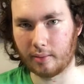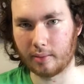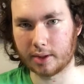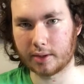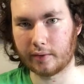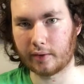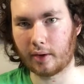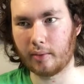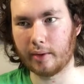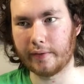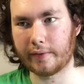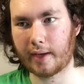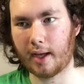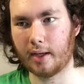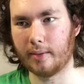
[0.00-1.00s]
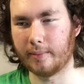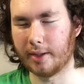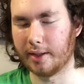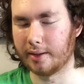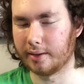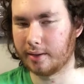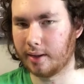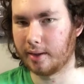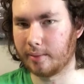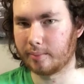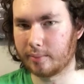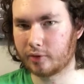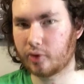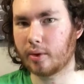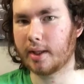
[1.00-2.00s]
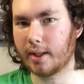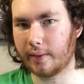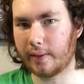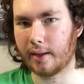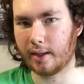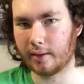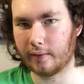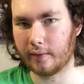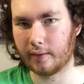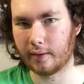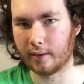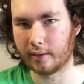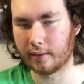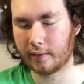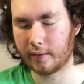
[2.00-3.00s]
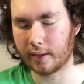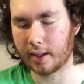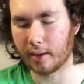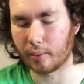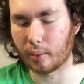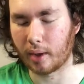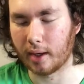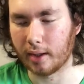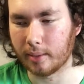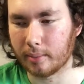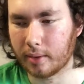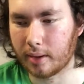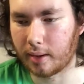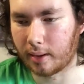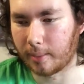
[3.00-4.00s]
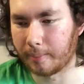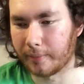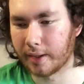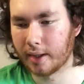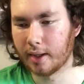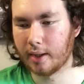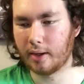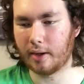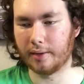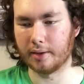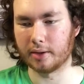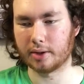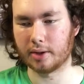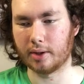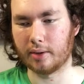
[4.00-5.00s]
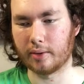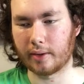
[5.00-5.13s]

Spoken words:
which is always kind of a tricky thing to get right on the show,